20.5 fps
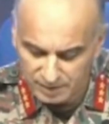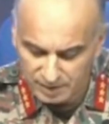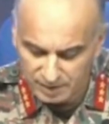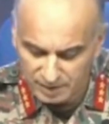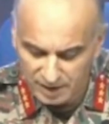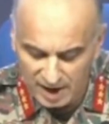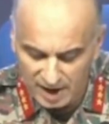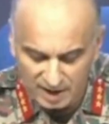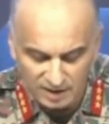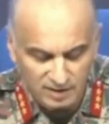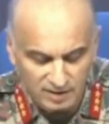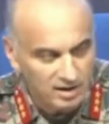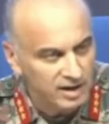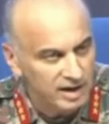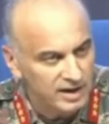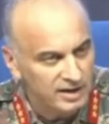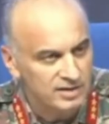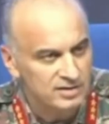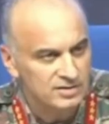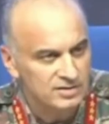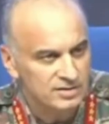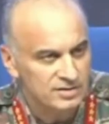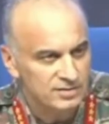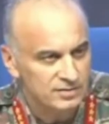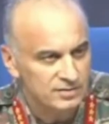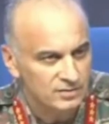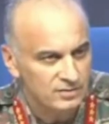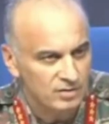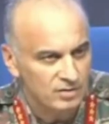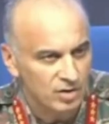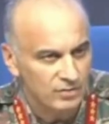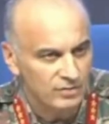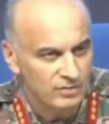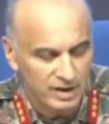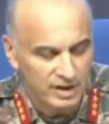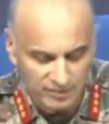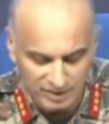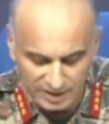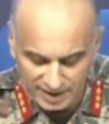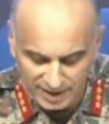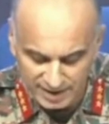and the likes of
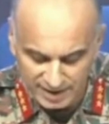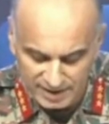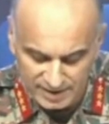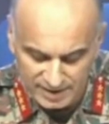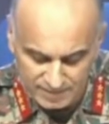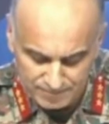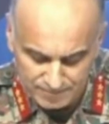David Headley.